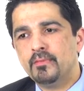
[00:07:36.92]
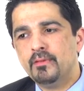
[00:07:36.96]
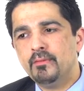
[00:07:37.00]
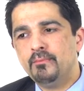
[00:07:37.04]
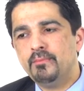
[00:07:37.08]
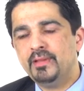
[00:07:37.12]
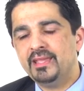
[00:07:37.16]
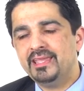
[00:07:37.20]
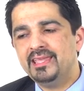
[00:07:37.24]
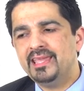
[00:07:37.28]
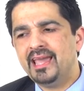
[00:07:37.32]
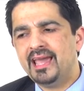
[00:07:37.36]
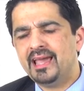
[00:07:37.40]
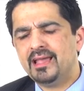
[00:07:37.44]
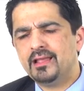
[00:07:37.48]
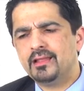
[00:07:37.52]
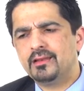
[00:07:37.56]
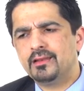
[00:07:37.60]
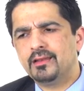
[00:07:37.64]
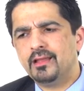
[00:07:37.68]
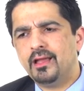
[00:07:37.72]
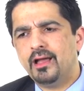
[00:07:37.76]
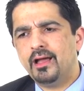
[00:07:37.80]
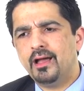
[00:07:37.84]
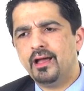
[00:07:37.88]
But yet,
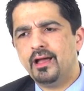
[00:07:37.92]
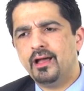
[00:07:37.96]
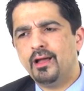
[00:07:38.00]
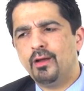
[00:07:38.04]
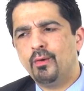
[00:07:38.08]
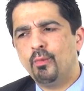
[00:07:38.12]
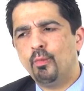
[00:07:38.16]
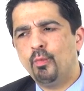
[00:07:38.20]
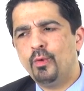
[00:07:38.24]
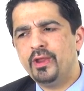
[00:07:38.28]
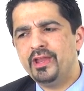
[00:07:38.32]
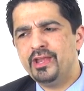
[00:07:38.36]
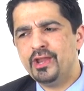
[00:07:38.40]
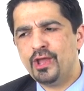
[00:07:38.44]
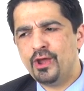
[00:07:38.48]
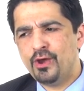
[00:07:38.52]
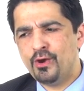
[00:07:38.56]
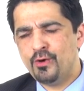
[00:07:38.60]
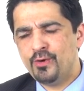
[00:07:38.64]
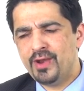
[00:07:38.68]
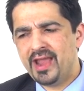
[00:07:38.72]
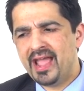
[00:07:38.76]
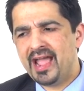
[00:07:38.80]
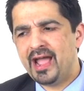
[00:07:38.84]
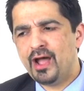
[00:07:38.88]
we
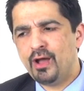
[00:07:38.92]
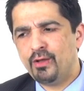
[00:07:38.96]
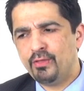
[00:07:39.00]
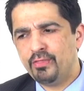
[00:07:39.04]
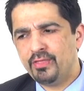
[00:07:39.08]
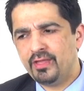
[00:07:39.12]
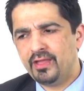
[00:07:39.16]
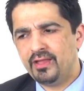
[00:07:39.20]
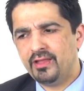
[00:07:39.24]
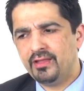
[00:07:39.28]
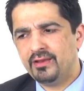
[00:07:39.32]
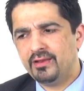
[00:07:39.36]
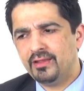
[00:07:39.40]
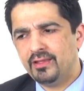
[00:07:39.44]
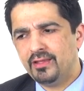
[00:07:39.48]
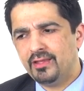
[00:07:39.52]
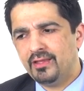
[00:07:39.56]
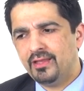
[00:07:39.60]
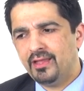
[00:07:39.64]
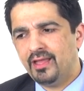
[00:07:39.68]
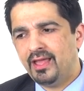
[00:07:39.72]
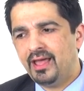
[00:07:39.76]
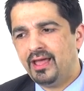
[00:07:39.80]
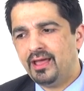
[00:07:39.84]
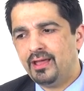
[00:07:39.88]
know now that
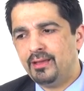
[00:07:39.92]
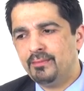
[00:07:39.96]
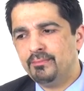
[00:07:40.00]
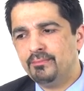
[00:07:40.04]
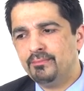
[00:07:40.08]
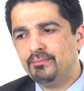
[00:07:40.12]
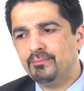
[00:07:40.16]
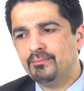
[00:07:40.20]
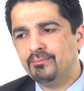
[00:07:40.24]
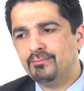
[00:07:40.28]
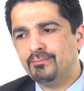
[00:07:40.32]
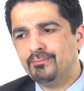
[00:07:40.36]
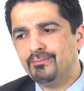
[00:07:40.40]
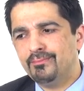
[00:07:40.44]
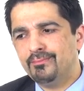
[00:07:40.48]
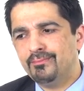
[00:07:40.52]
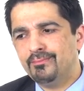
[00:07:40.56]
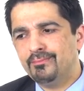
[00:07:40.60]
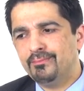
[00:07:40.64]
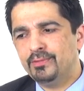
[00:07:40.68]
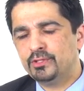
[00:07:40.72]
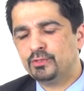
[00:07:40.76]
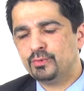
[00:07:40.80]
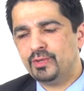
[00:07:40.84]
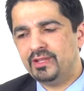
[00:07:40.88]

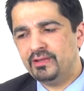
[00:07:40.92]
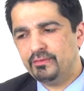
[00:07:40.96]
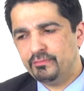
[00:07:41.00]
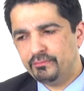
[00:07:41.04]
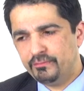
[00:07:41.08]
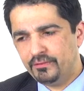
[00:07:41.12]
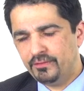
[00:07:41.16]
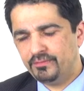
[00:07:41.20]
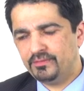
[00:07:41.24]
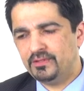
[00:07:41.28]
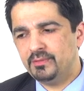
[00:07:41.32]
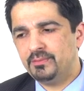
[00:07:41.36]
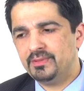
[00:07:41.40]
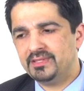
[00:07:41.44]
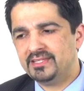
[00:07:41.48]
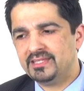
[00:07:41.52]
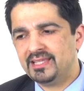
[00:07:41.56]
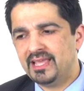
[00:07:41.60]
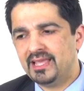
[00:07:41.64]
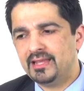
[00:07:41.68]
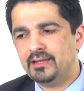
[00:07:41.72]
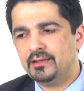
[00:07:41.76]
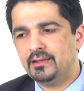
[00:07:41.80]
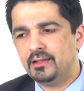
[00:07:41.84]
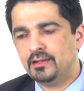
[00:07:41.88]
between
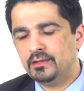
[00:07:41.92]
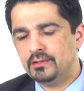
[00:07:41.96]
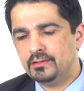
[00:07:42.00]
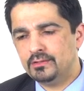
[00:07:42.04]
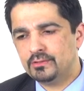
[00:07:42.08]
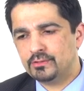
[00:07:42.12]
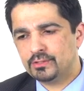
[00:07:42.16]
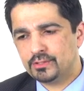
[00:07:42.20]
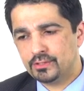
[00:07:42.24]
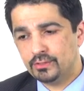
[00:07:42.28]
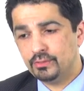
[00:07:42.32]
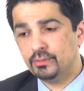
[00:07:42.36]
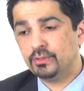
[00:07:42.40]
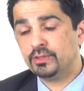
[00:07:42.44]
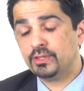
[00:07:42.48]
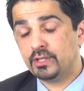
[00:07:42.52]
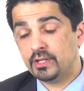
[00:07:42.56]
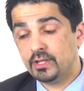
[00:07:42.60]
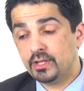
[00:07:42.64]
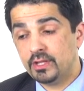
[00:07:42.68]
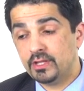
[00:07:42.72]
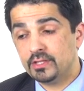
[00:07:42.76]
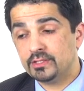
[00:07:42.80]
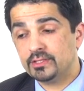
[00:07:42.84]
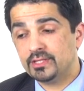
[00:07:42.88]
50% and
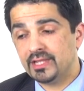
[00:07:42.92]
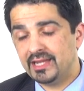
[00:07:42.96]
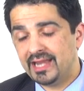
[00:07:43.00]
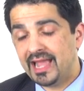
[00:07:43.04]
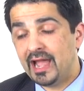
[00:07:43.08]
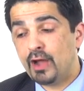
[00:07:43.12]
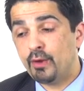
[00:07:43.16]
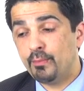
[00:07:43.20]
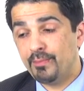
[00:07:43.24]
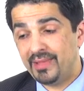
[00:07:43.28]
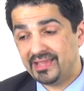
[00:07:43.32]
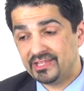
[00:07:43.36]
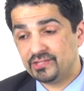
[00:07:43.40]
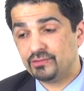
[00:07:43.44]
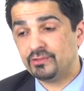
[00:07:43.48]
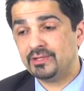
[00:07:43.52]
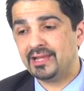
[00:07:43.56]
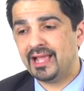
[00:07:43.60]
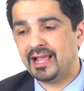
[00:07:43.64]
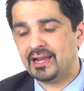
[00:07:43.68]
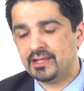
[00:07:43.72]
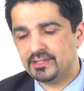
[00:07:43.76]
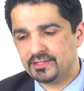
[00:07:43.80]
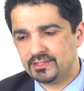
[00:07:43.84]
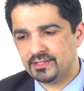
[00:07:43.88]
two-thirds in our
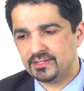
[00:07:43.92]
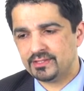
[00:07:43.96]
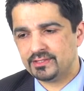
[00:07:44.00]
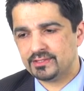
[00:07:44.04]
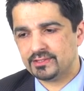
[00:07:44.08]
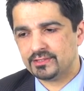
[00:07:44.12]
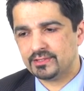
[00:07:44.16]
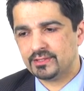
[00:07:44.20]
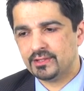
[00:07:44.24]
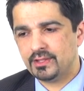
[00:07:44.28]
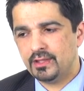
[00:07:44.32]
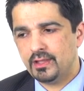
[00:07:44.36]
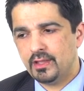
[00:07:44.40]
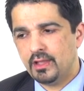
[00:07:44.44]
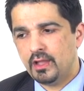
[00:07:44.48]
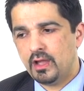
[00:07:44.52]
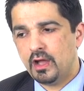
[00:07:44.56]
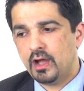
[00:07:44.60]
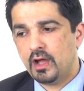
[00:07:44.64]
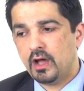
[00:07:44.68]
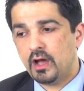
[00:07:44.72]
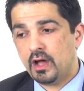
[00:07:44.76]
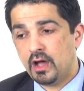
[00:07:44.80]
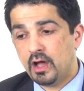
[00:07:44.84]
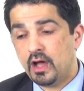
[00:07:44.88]
meta-analysis
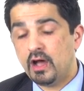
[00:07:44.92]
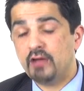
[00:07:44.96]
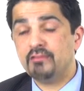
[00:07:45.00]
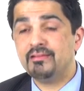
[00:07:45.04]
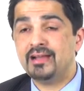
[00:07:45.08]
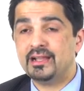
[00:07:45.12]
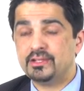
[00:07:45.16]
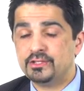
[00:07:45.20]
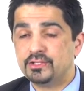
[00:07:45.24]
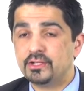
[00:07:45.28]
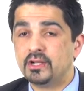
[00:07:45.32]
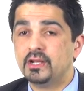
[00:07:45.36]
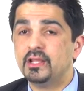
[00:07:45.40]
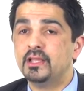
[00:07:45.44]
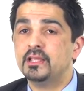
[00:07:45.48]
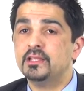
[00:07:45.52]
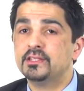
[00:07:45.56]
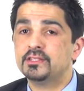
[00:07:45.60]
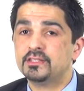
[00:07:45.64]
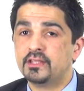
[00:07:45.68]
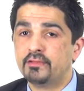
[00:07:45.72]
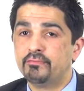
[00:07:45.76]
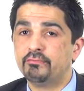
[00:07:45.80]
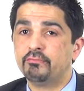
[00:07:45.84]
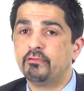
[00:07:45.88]
are actually
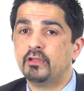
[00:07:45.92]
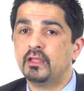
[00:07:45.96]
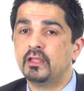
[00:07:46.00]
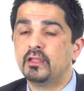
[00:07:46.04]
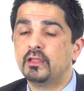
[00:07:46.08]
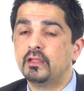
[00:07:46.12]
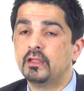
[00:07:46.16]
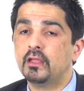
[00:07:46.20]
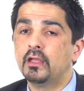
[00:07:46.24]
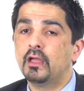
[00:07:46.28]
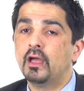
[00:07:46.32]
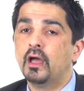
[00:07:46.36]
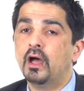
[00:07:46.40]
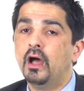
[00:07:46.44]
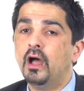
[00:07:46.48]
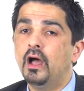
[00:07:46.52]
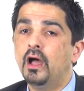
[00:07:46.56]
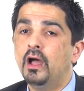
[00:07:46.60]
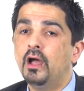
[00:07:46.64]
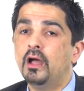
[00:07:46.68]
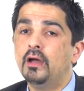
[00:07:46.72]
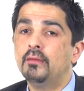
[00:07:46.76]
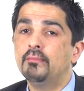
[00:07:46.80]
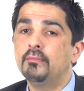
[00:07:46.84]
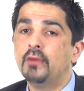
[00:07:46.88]
suffering
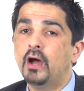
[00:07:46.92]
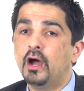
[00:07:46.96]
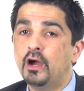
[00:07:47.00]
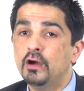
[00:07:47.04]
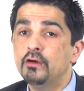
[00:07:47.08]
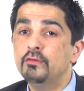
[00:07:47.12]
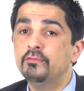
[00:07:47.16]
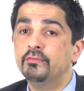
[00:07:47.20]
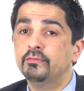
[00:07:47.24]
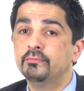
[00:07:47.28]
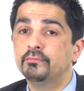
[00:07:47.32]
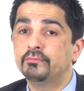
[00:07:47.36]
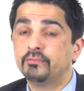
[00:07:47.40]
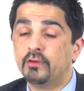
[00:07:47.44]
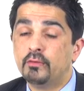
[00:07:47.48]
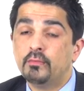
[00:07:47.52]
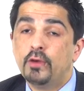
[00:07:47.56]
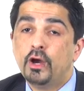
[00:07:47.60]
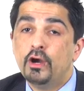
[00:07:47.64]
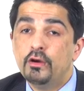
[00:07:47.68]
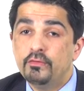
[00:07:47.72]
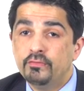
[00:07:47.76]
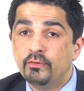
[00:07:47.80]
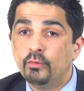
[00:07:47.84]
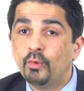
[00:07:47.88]
from
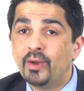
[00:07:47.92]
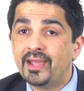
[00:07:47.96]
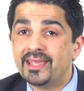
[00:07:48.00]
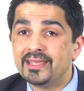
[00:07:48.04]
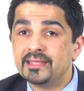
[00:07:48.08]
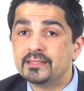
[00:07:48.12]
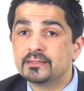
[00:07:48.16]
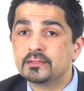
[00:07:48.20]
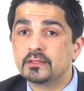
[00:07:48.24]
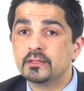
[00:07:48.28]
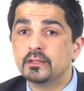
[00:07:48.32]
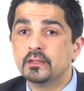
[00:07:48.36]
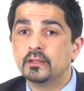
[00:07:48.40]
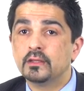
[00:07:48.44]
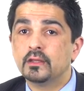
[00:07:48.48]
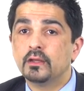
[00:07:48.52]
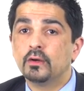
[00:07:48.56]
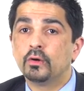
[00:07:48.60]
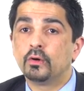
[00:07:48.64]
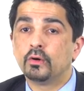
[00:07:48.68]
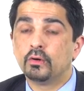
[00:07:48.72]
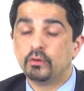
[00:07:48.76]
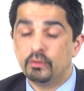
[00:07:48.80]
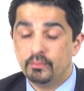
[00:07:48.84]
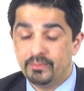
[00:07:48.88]
overweight
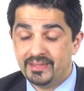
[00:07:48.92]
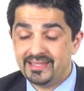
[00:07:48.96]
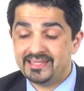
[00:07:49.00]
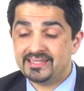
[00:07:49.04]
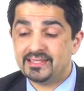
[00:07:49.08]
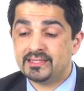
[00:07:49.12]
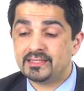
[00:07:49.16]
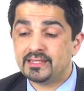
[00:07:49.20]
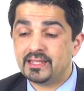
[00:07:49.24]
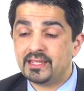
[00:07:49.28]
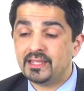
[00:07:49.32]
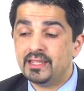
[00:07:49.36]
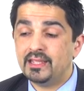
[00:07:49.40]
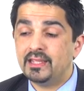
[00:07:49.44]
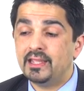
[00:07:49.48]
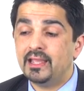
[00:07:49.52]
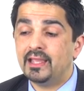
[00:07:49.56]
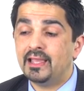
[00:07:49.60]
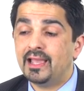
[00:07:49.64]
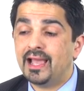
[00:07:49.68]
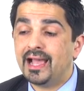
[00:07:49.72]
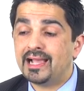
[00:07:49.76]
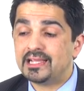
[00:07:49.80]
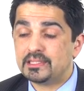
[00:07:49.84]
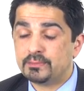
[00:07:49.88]
or obesity
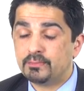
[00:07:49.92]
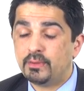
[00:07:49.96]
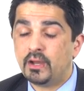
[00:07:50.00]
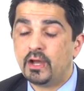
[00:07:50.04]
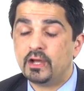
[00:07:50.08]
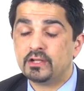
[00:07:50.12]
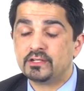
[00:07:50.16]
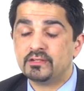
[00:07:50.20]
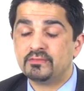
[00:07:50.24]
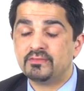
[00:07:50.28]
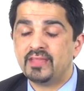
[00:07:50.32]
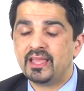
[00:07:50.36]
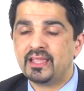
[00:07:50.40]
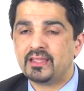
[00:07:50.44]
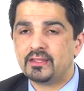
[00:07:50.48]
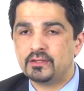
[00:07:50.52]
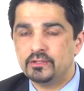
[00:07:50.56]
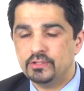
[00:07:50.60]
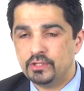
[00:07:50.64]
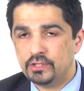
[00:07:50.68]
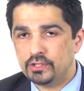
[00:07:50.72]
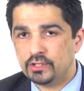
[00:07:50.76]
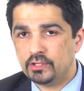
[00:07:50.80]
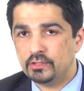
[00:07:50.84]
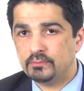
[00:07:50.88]
as part of their
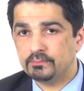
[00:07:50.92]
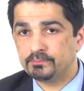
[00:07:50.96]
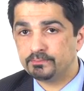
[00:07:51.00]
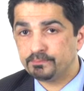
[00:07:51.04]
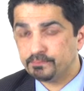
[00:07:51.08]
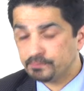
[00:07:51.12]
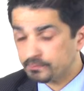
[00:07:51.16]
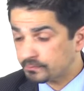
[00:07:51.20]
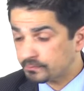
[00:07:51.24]
condition.